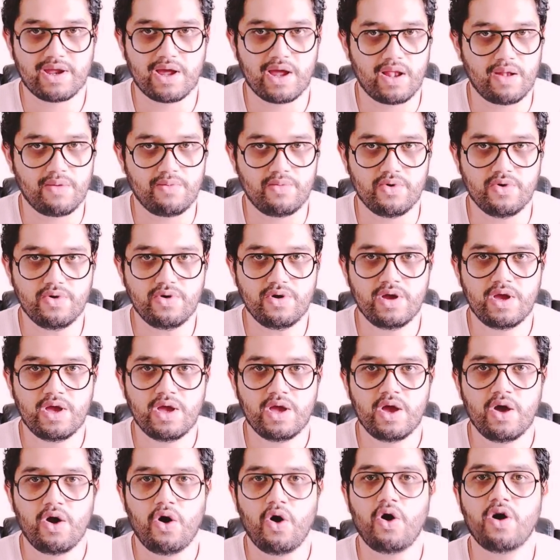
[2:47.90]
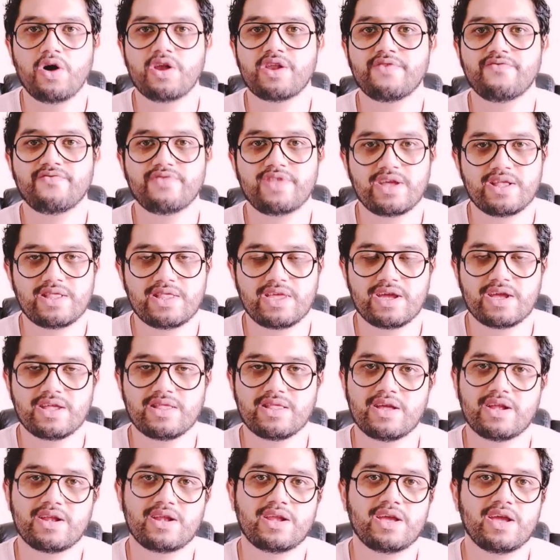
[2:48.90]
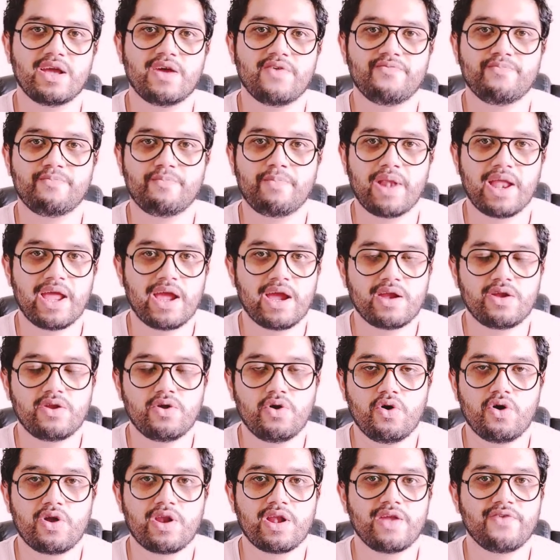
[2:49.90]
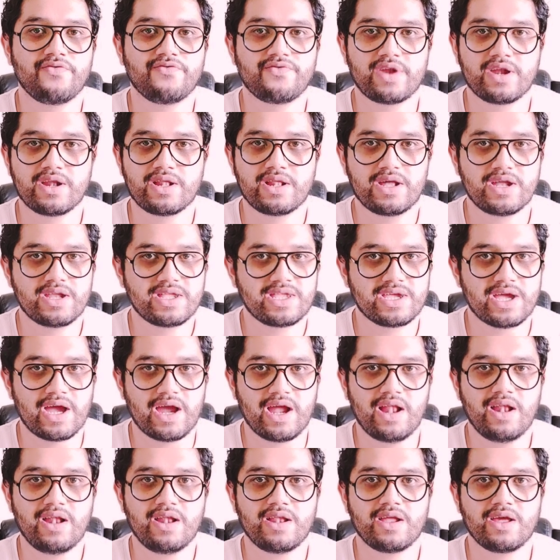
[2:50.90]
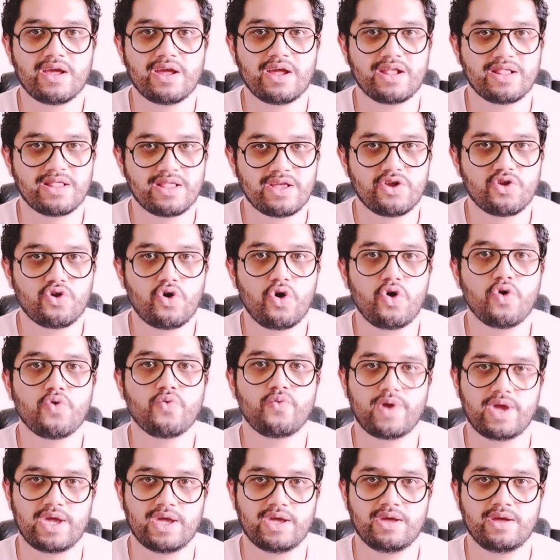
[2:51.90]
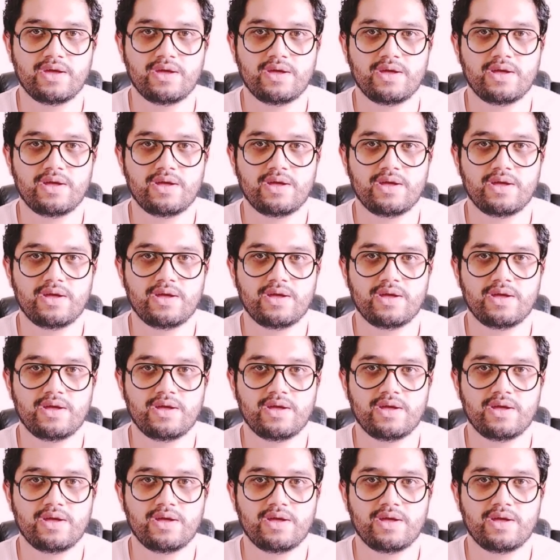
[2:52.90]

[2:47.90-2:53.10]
elbow, or if they think that they have played or lifted their child in the wrong way.